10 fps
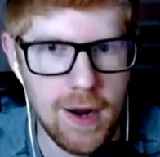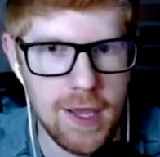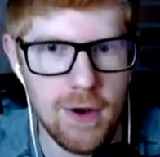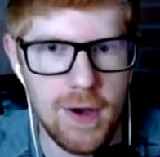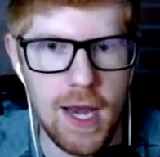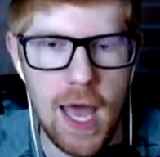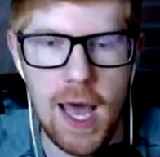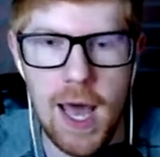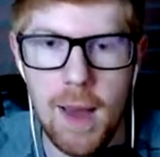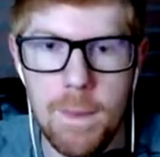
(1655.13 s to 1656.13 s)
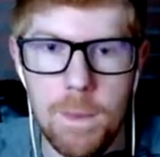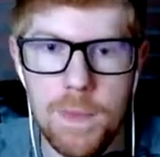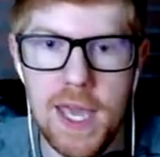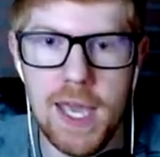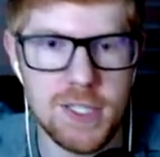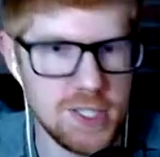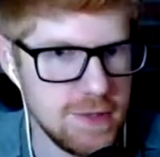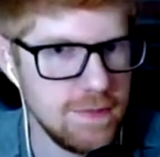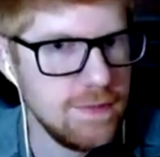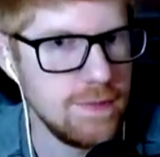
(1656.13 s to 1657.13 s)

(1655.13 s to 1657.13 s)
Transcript: All right, you know what? Uh, Peach.